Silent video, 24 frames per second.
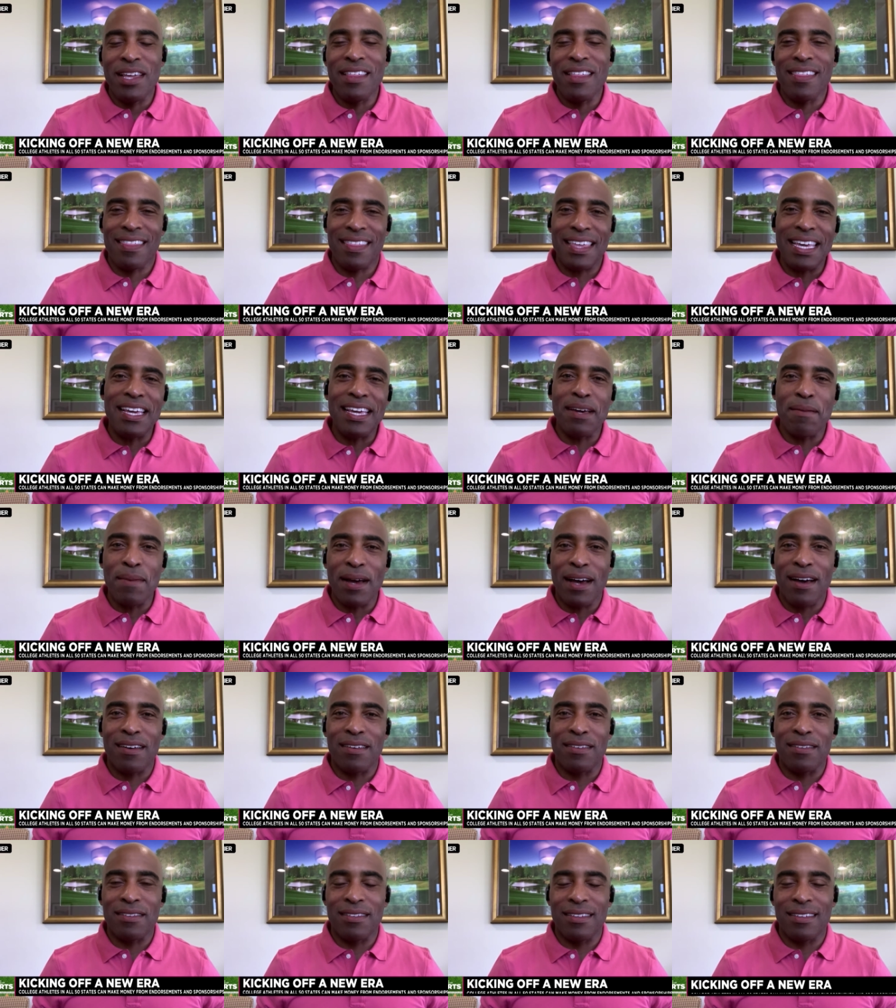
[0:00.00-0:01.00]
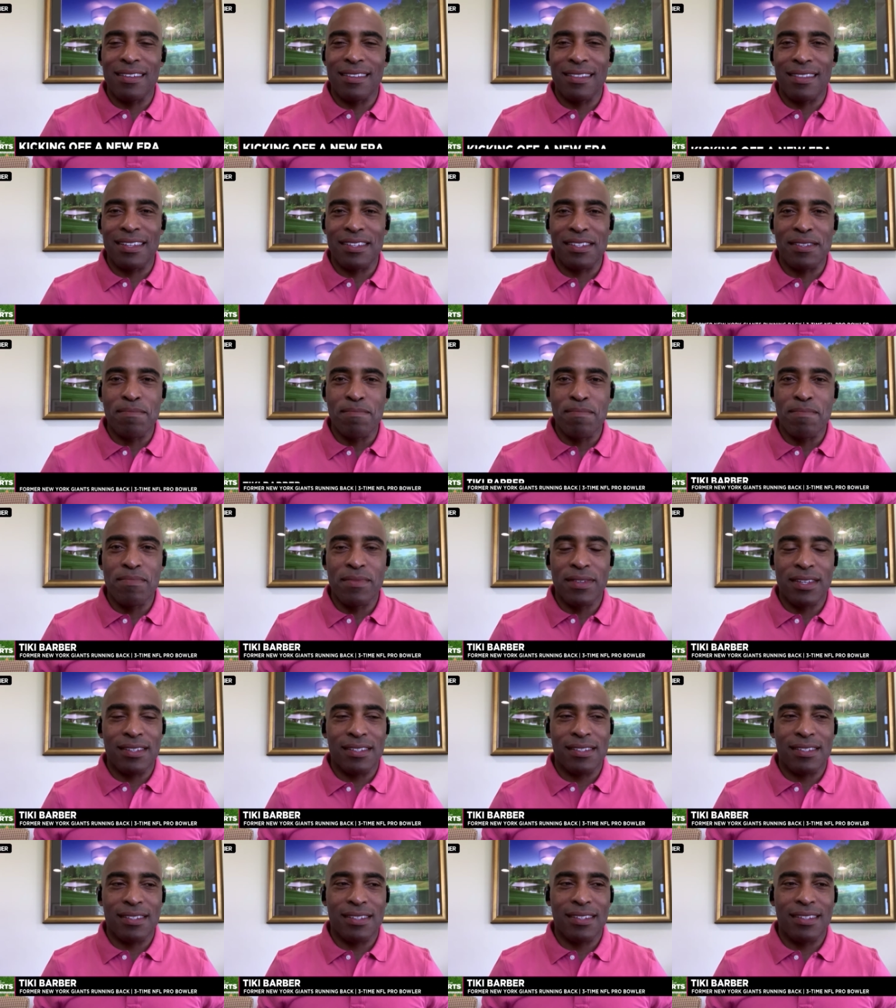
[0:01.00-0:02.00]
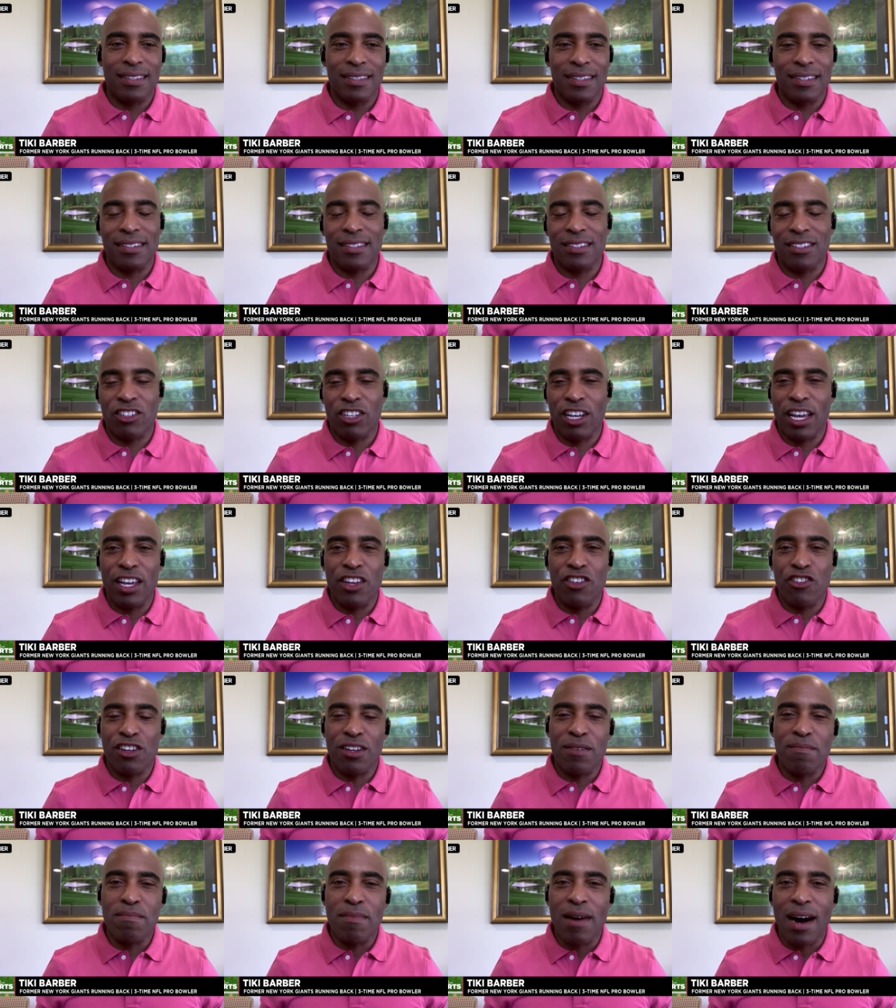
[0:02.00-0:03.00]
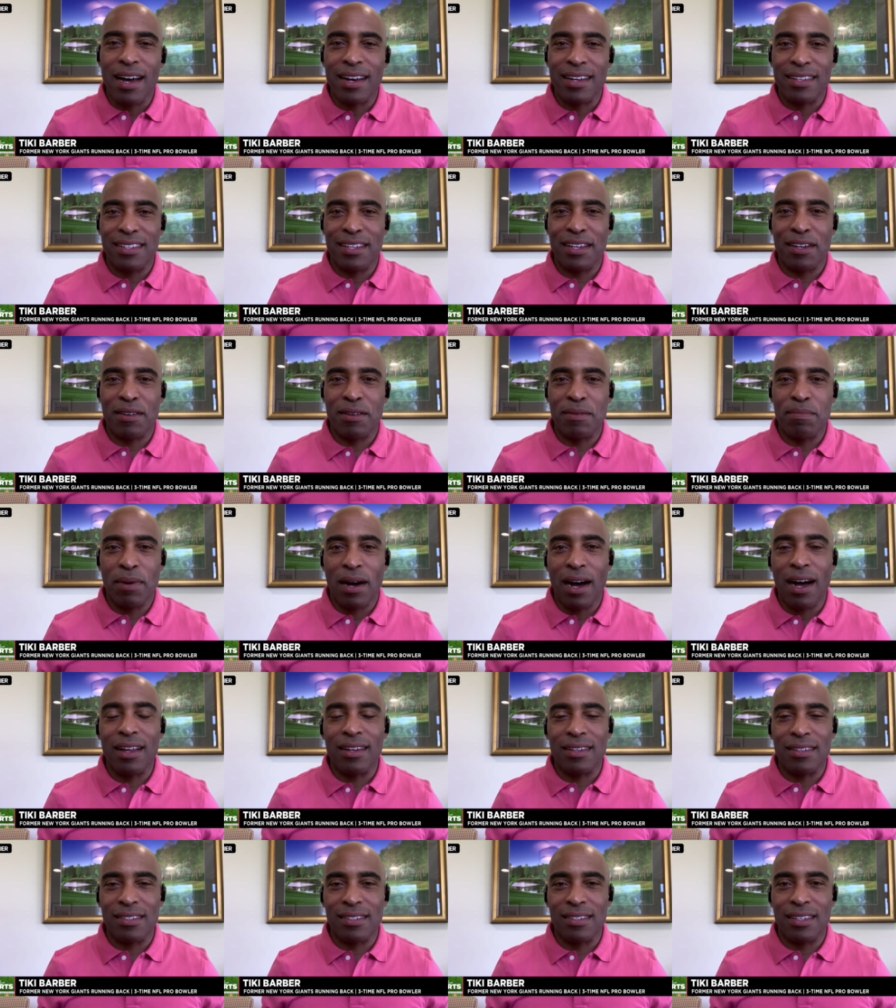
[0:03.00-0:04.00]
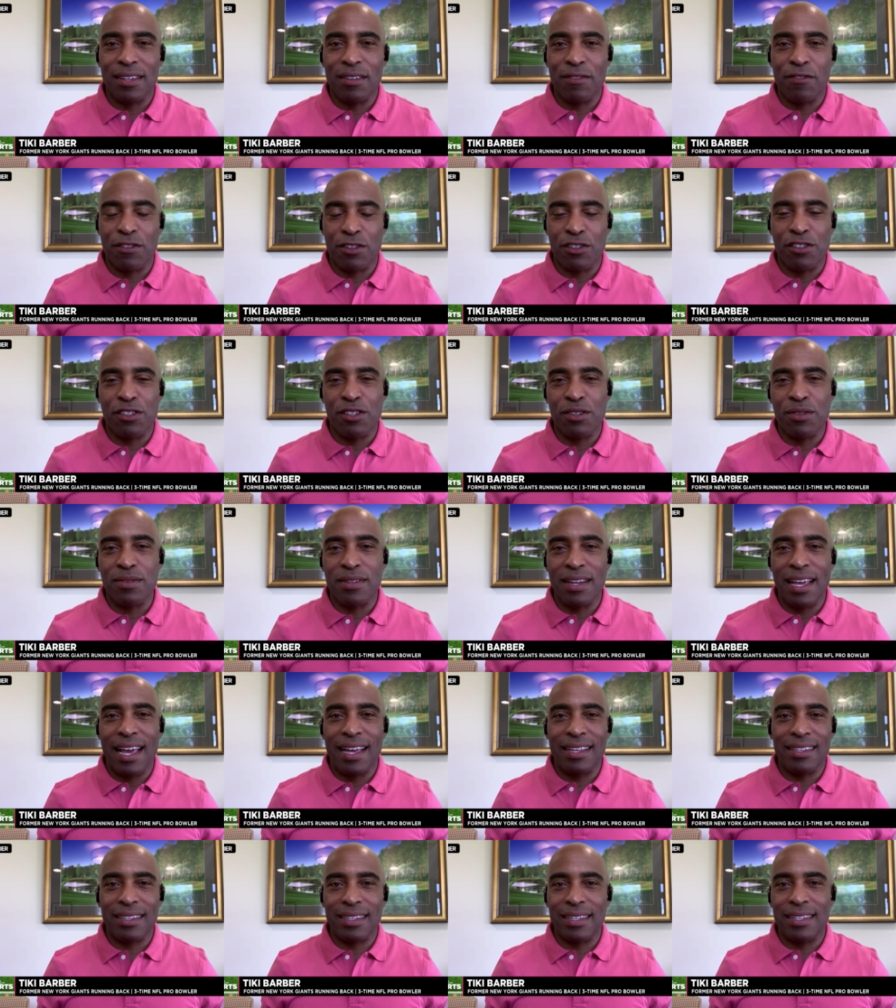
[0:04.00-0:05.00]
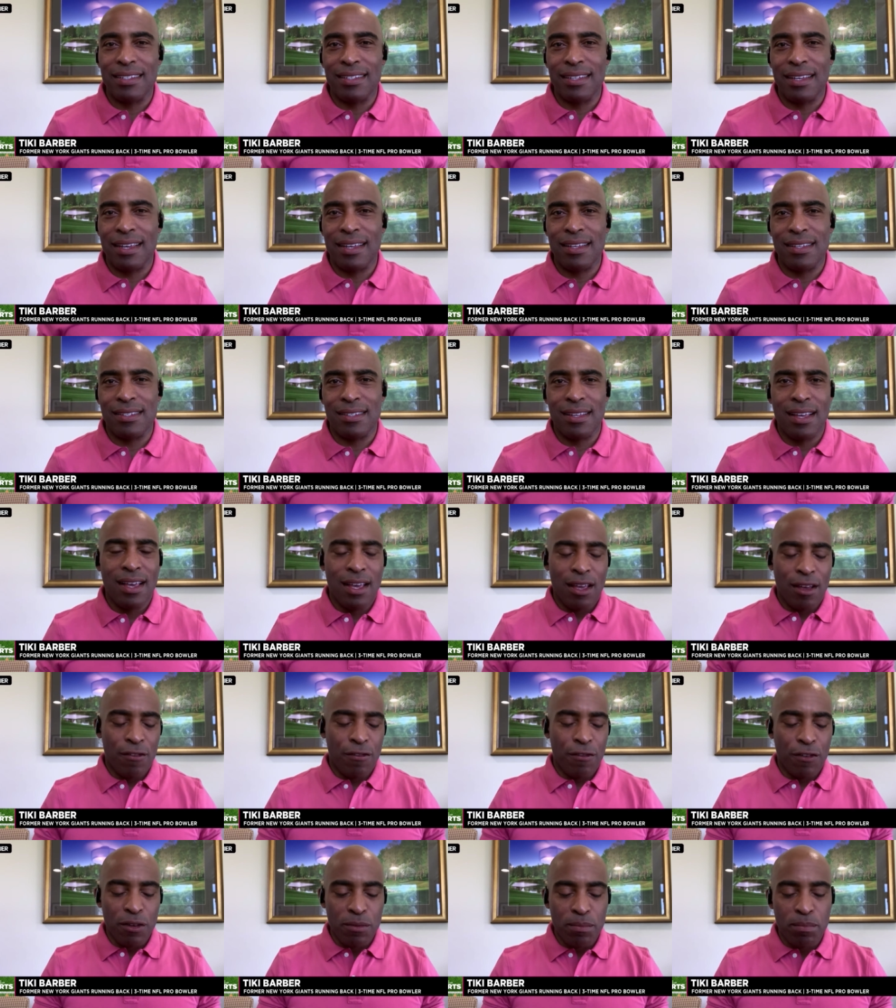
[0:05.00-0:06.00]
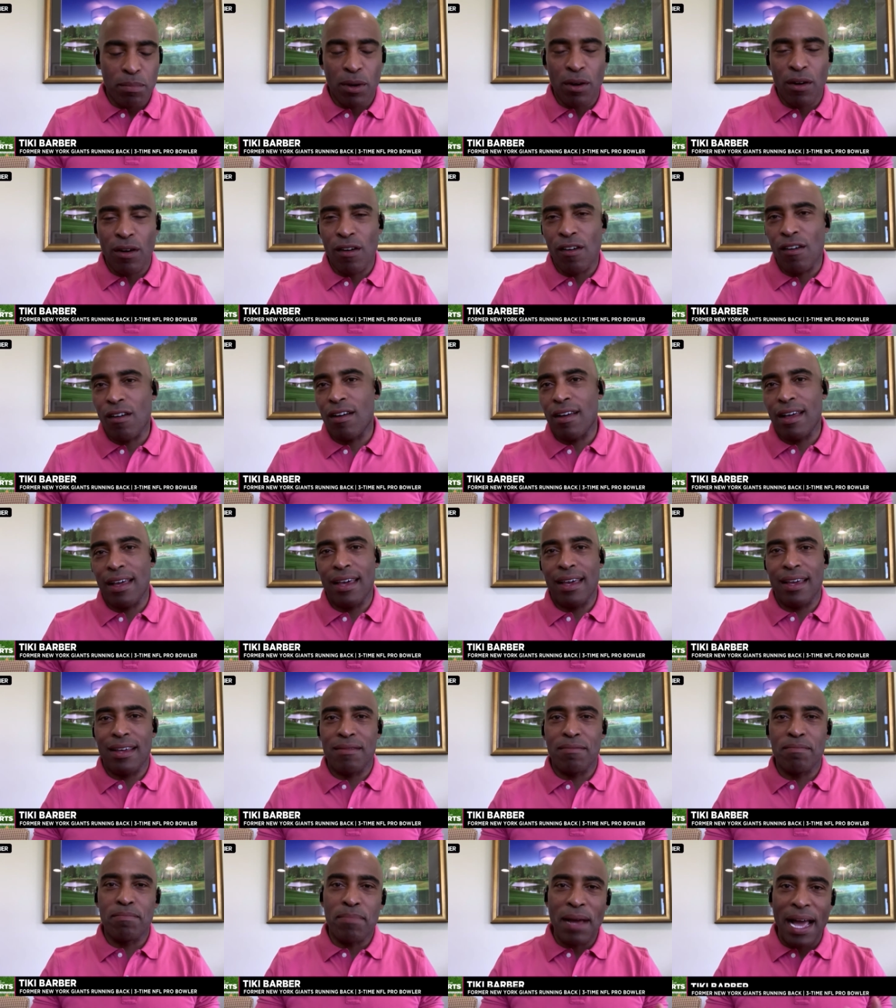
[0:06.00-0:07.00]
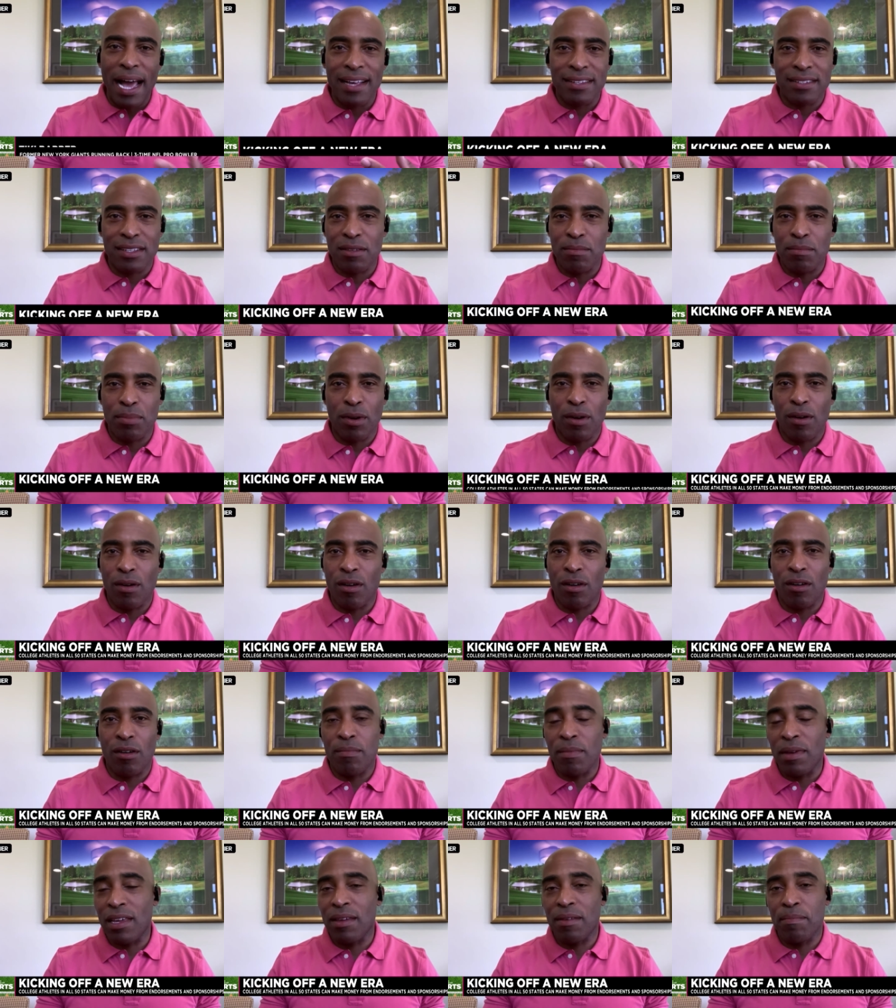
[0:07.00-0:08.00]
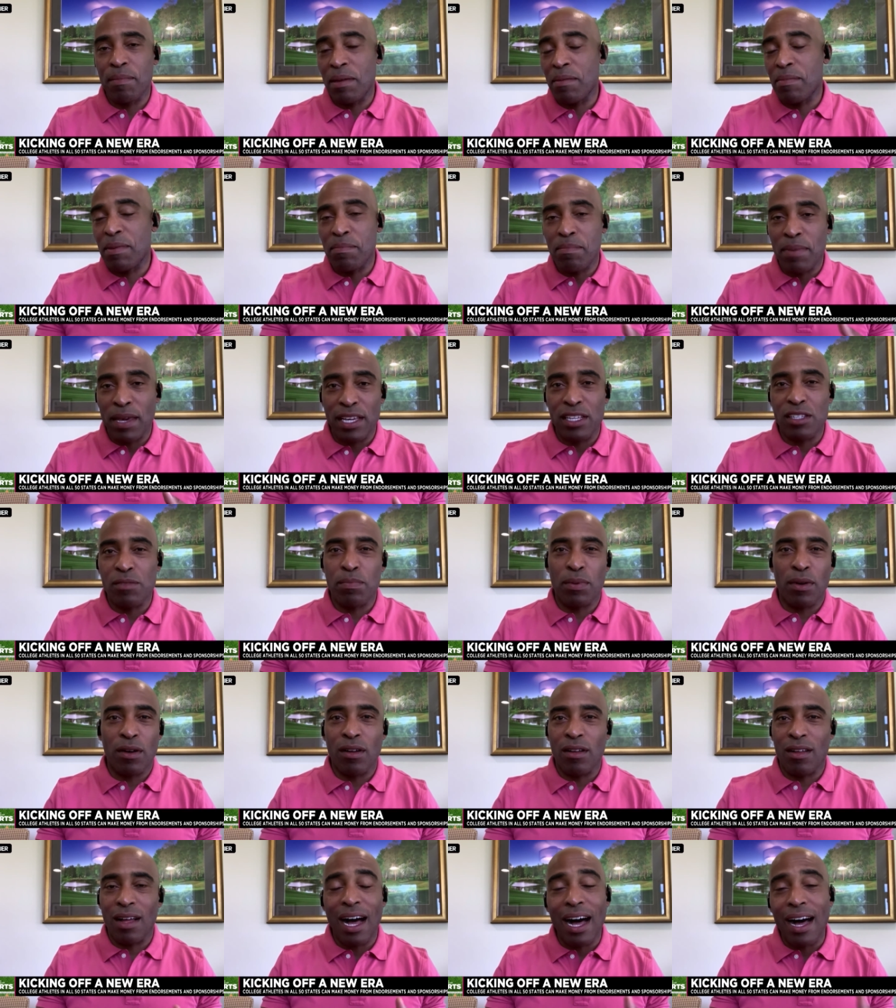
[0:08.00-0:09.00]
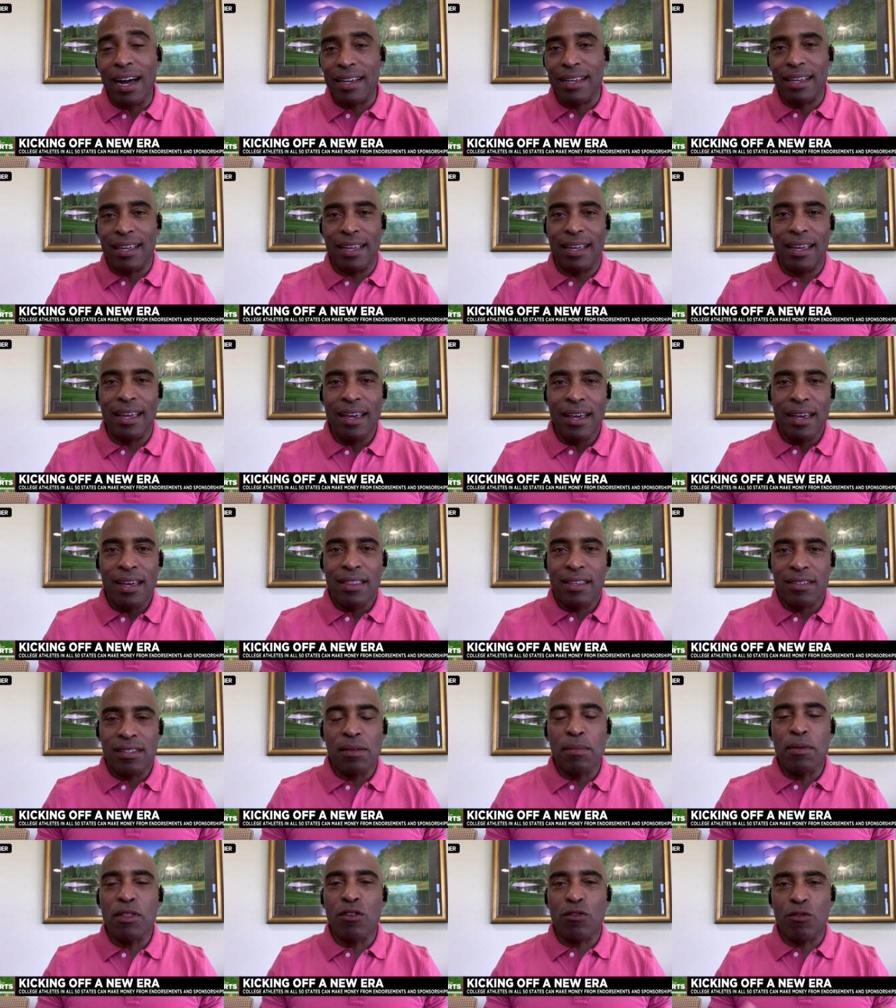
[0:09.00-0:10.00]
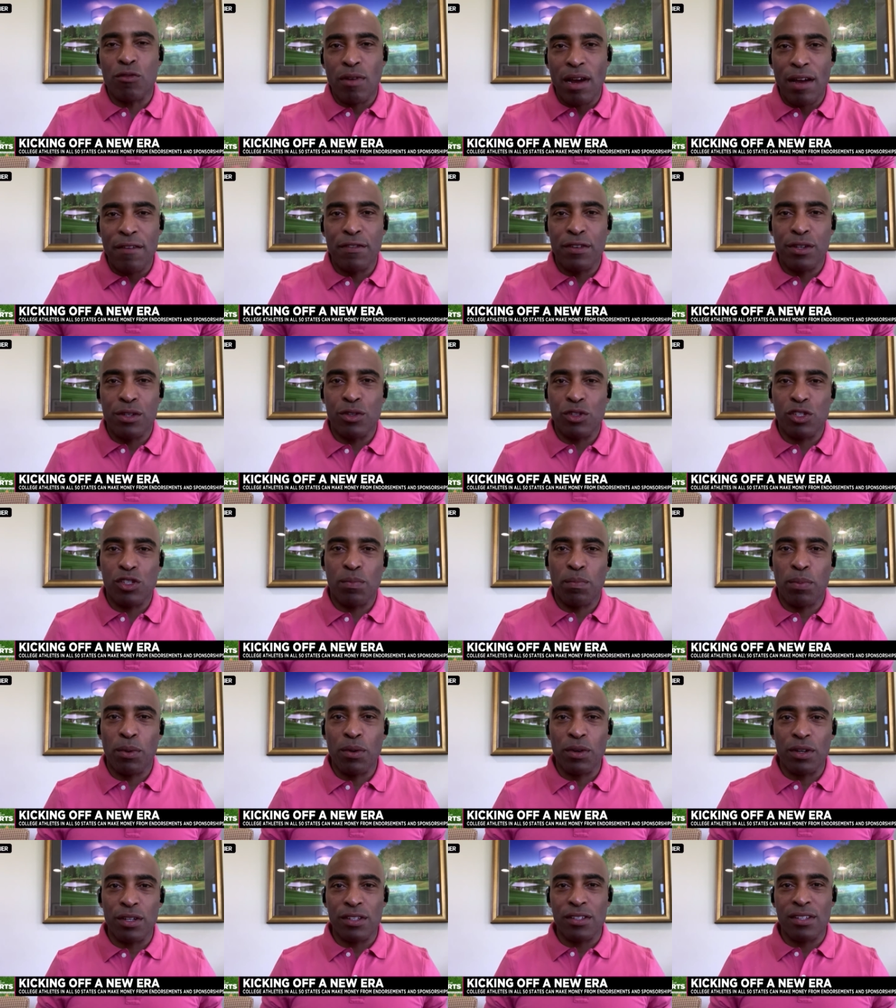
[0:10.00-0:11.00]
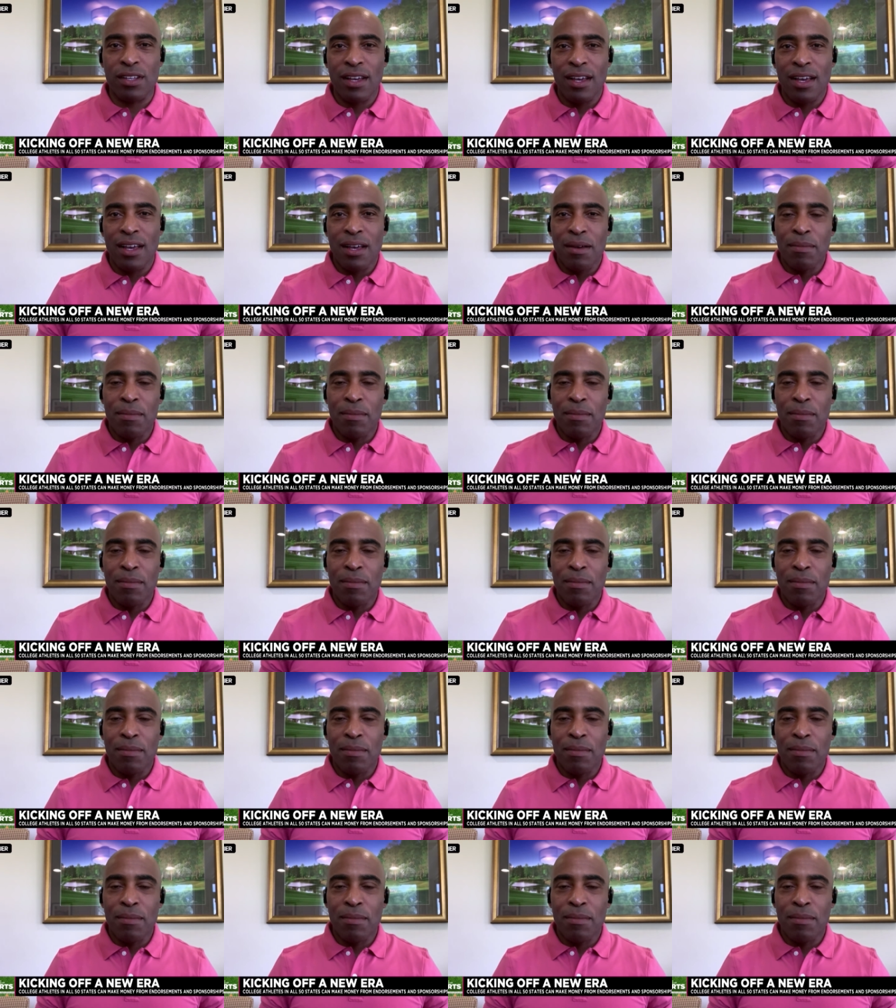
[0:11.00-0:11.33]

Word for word: we think about this this this changing monetary policy for student athletes as football and basketball, maybe baseball, hockey, some of the revenue sports.